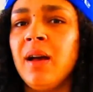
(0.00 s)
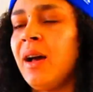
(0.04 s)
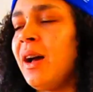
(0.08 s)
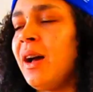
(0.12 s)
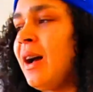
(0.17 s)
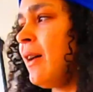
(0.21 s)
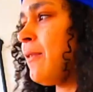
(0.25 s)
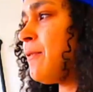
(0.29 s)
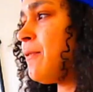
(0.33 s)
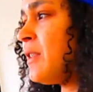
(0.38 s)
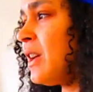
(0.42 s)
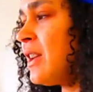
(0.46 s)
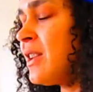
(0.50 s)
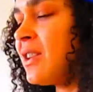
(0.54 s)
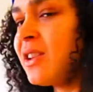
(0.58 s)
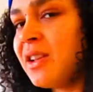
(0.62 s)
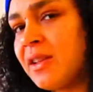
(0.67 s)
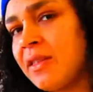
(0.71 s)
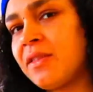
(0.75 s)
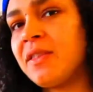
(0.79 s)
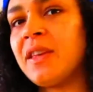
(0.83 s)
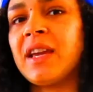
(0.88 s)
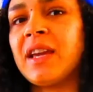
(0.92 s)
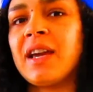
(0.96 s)
I've done
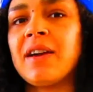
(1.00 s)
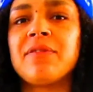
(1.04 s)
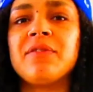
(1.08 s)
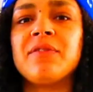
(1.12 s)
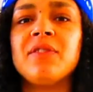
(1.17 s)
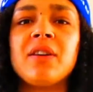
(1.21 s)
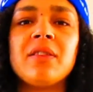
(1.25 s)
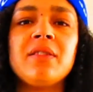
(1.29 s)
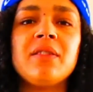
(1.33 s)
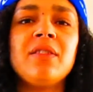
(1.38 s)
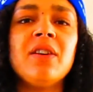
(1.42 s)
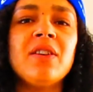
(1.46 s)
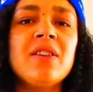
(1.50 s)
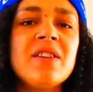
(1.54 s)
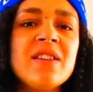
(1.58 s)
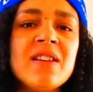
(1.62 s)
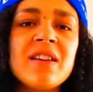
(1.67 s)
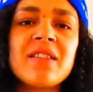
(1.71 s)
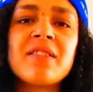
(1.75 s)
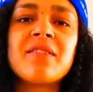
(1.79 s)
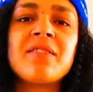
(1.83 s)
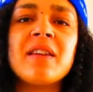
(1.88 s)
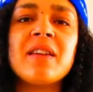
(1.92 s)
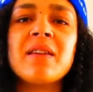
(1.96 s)
nothing. I've not done
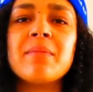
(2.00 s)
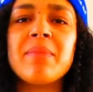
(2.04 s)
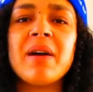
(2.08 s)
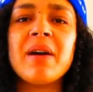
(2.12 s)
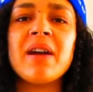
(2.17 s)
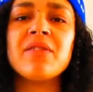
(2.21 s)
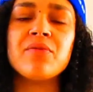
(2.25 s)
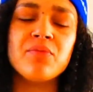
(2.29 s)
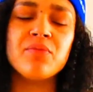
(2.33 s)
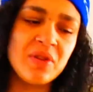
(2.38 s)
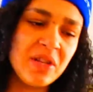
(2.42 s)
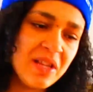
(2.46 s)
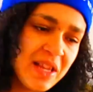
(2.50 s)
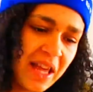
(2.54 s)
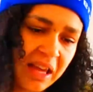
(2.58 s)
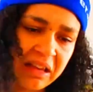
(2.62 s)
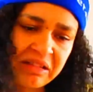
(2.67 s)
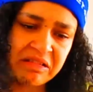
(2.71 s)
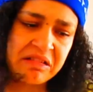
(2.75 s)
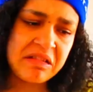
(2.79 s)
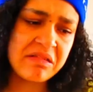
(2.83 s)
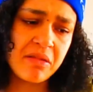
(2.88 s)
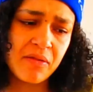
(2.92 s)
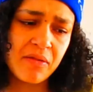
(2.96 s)
nothing by
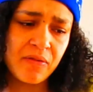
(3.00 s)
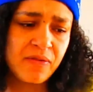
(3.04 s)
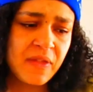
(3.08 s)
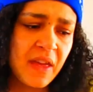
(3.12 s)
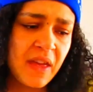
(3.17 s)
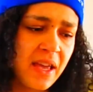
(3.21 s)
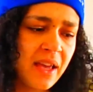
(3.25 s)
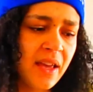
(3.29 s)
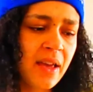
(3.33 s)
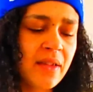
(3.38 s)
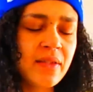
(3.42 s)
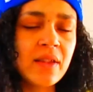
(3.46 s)
relaxing the thing.